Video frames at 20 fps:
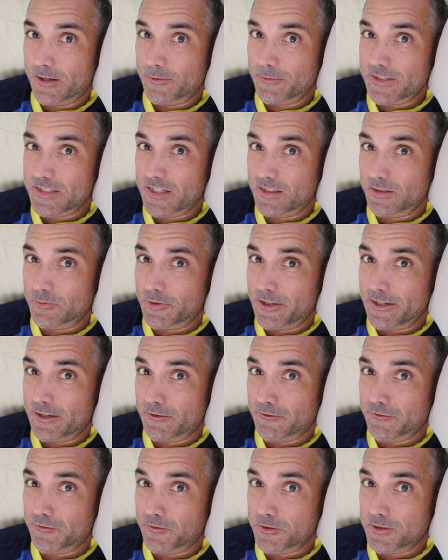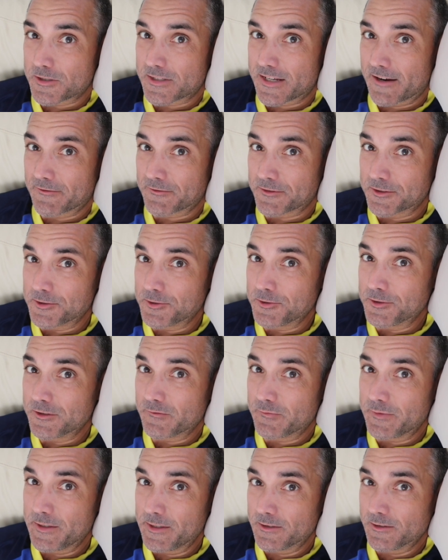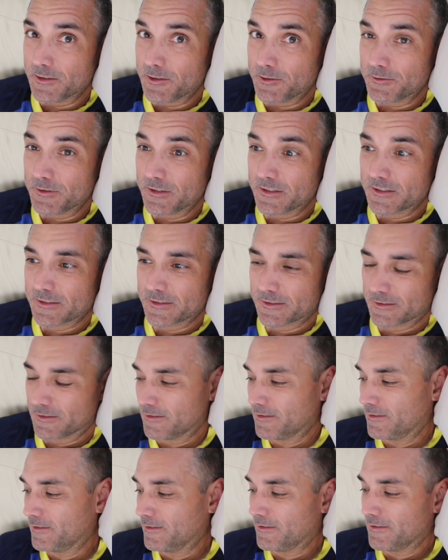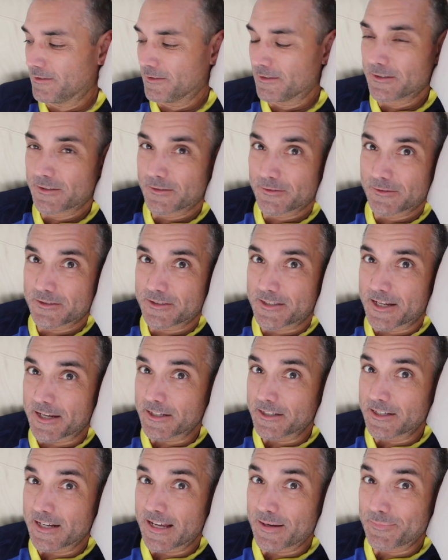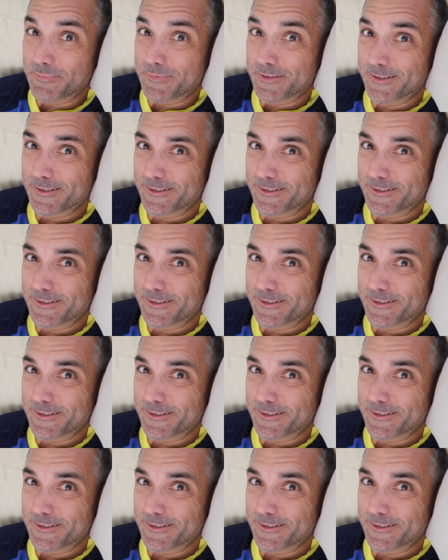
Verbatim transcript: how do we celebrate our first afternoon of being alone? Take a nap.